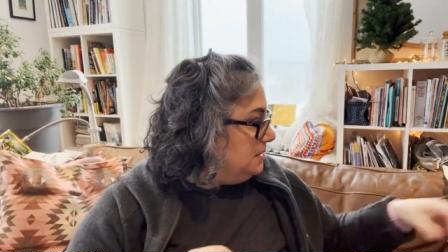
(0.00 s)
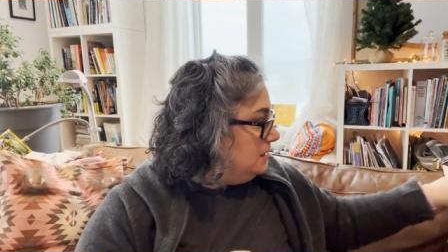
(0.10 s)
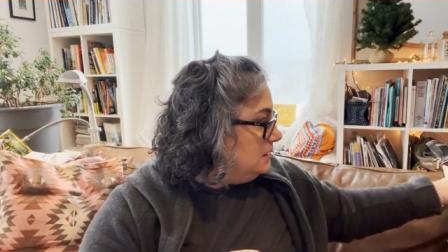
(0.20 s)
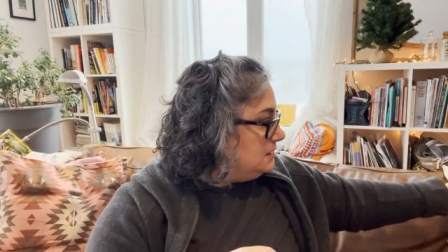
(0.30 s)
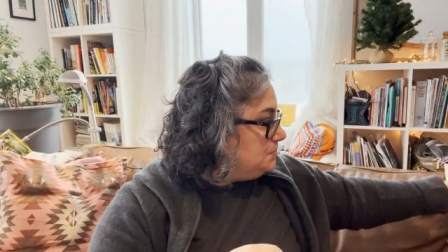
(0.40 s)

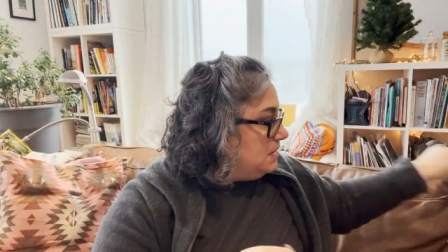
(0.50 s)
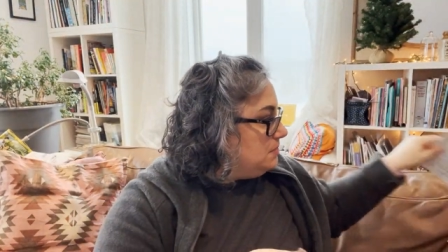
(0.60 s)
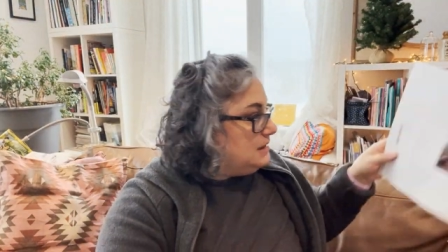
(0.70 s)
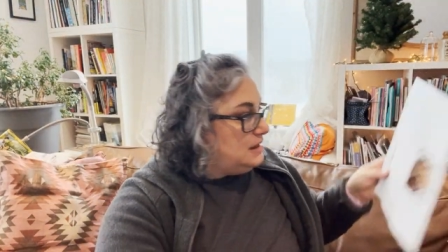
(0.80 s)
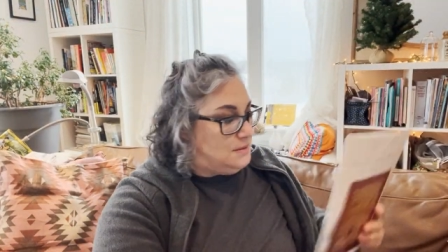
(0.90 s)
behind is
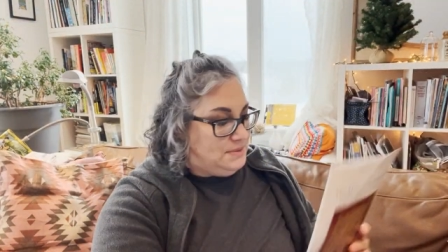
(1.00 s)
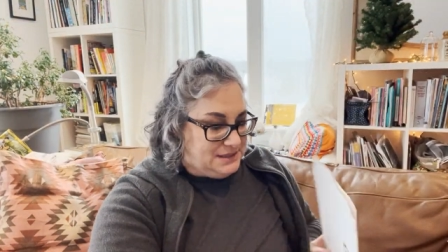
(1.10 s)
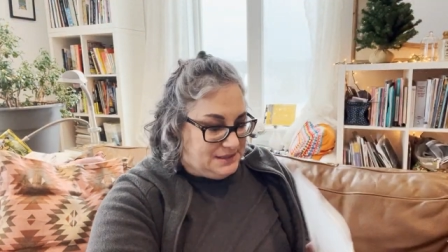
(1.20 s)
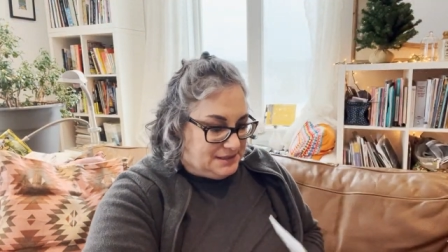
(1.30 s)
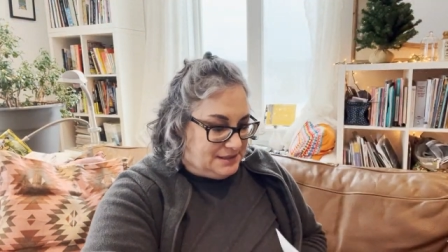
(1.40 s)
probably not the
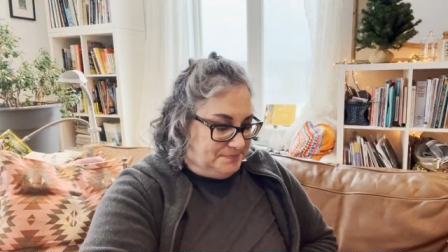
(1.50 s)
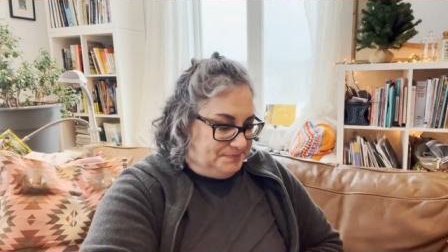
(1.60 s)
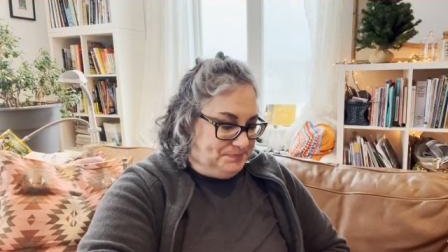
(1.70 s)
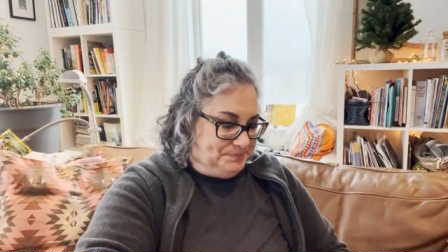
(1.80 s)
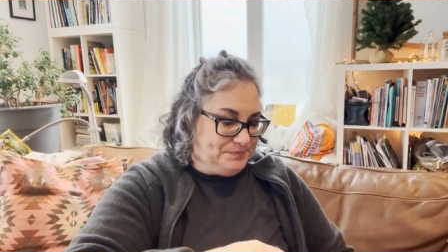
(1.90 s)
best, is it?
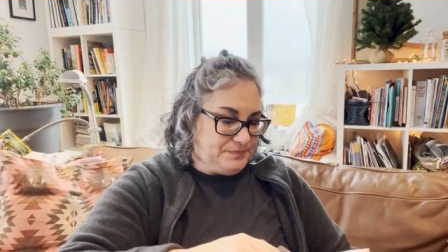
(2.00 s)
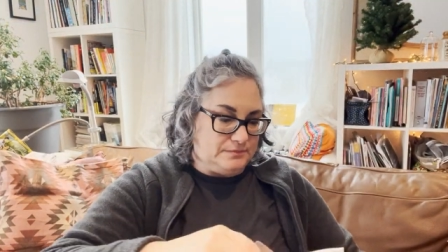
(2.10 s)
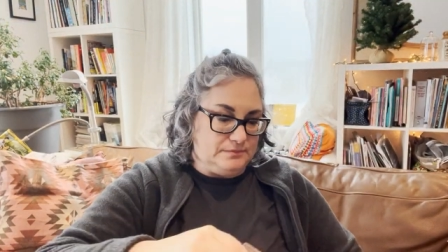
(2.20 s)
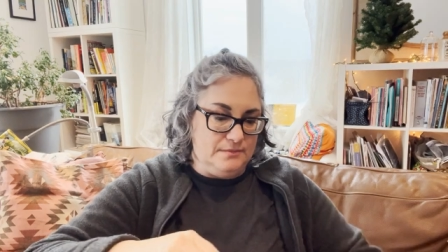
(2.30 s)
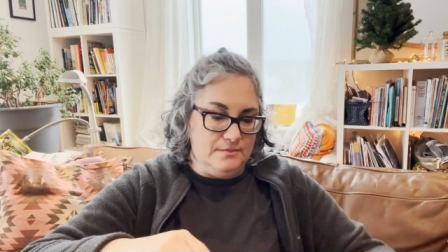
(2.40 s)

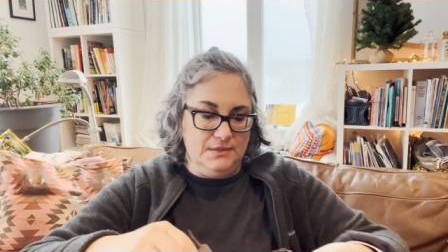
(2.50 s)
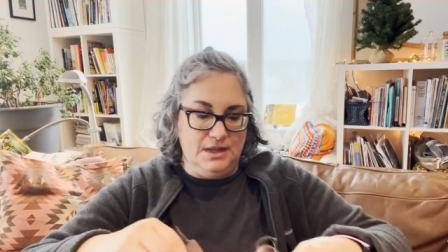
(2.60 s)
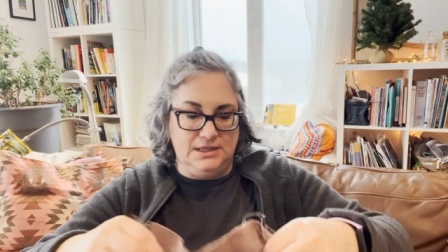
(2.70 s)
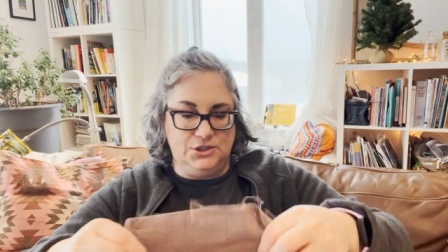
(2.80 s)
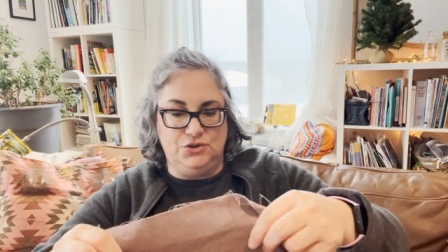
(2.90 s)

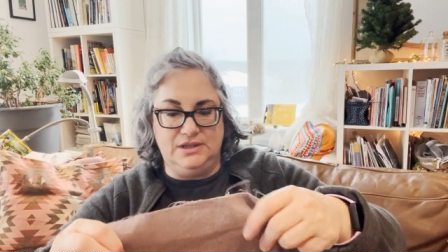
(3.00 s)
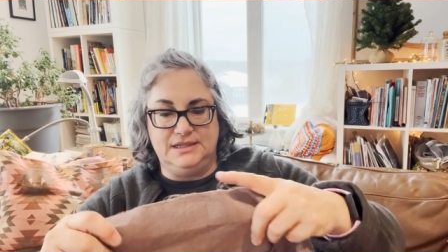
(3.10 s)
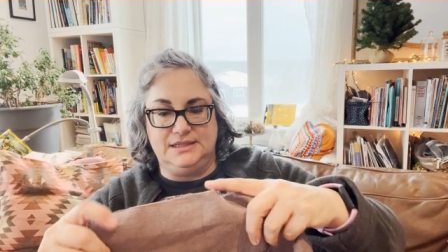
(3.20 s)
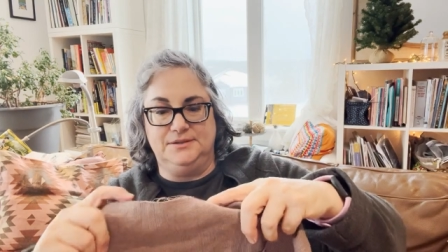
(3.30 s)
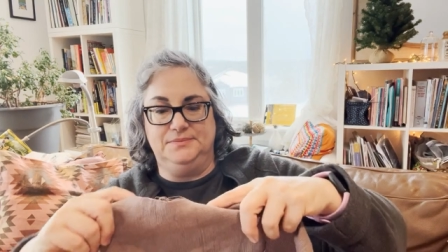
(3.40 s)
Let's try
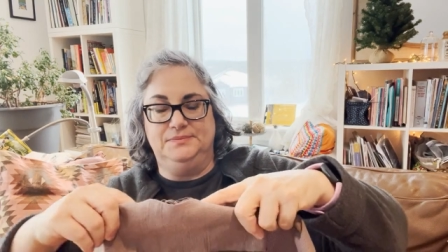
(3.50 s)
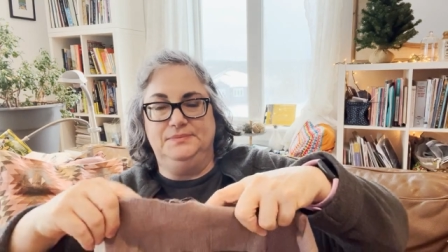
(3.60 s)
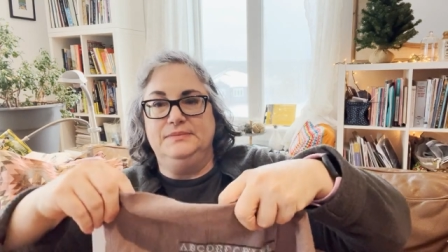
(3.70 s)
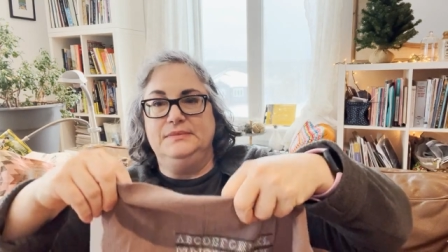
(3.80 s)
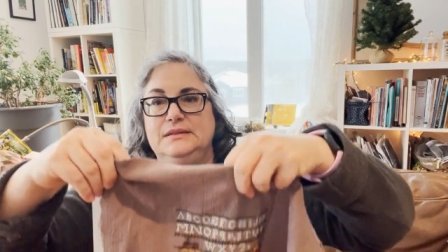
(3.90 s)
this
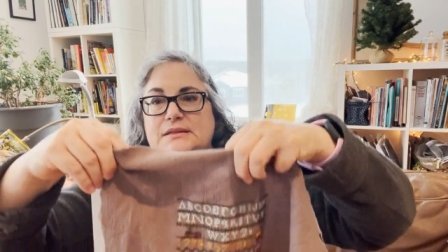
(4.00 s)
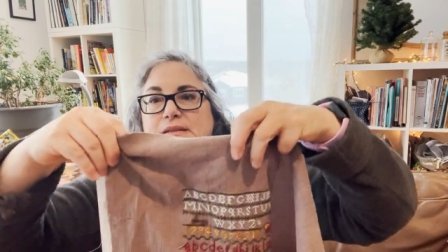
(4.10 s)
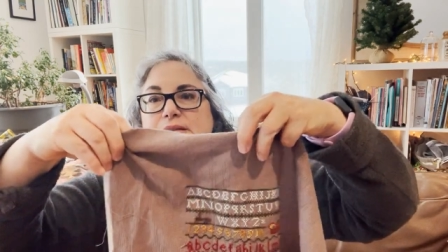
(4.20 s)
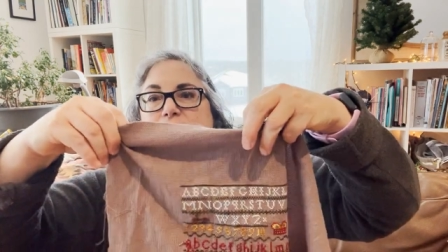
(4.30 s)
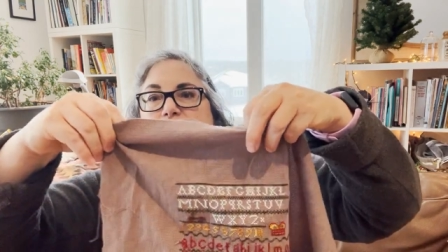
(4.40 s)

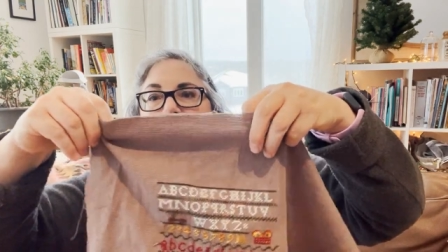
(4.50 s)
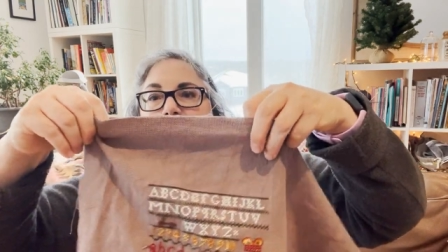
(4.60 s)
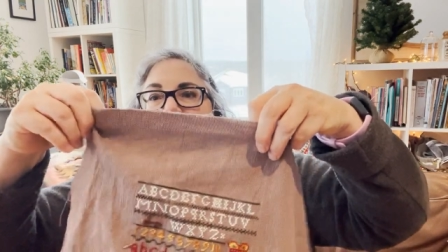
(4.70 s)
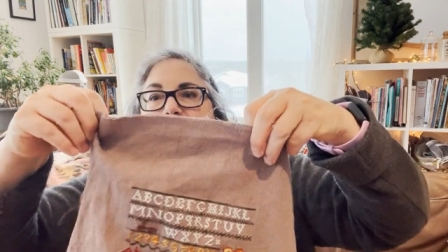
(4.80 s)
you